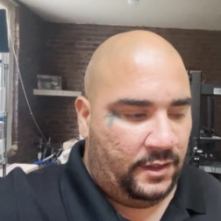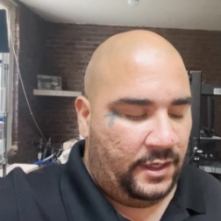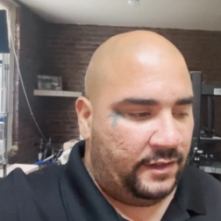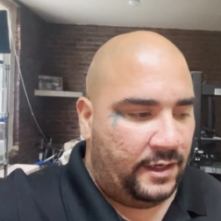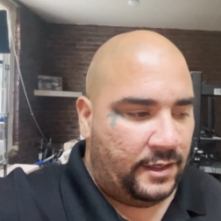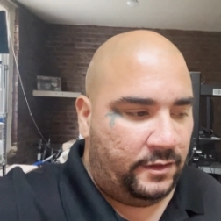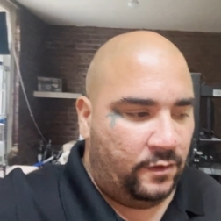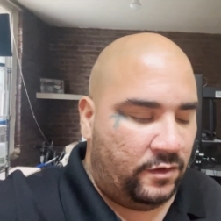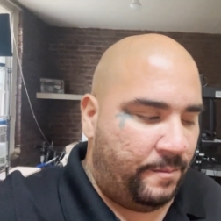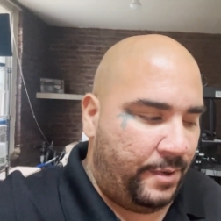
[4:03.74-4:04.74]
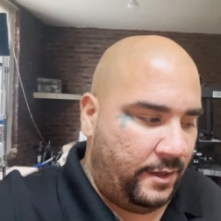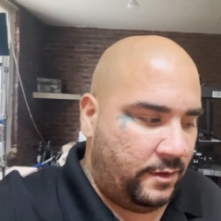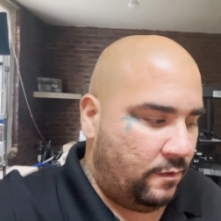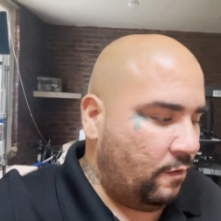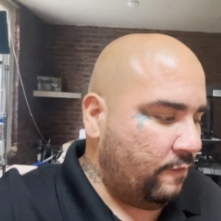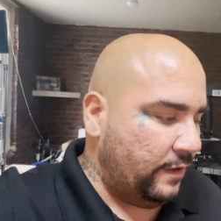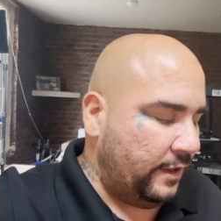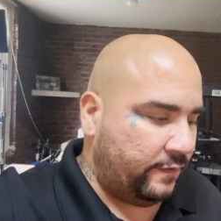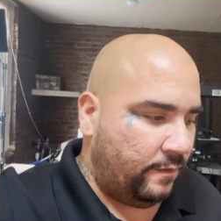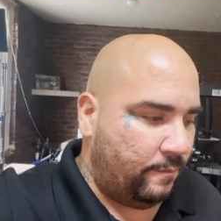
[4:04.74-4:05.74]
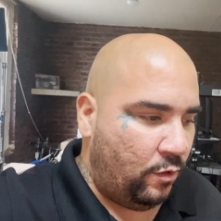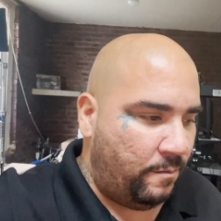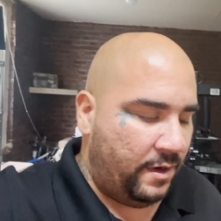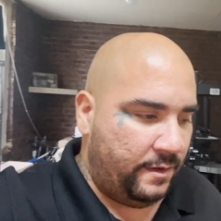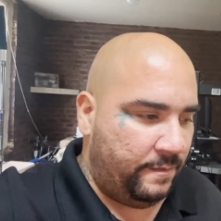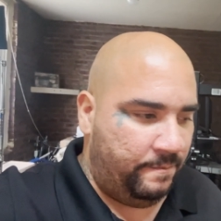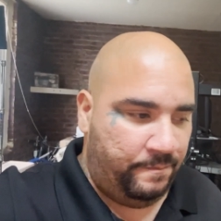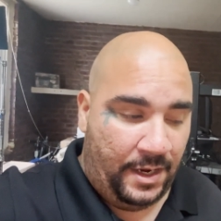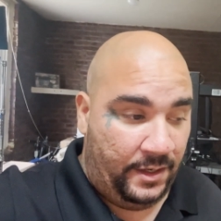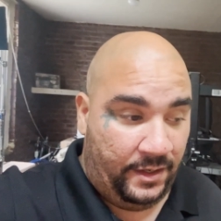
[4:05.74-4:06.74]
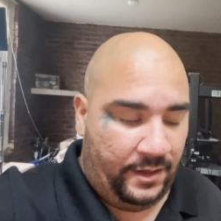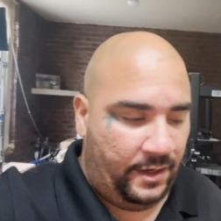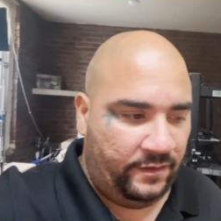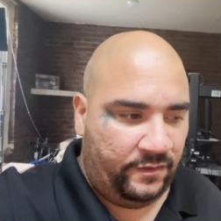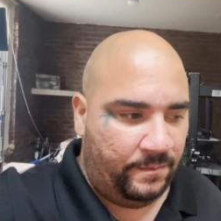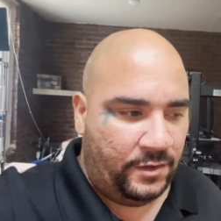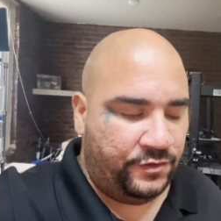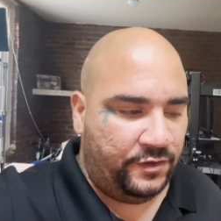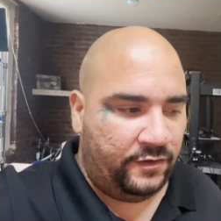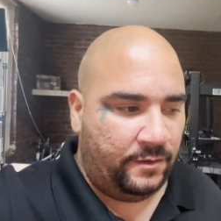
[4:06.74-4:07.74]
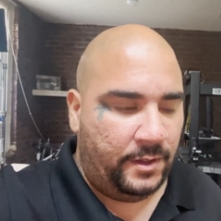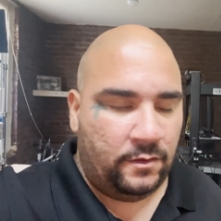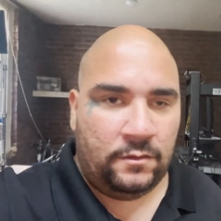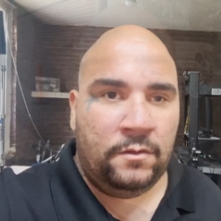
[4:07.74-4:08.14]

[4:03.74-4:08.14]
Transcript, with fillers: I guess I gotta deal with the pain and hopefully at some point my body gains some energy somehow.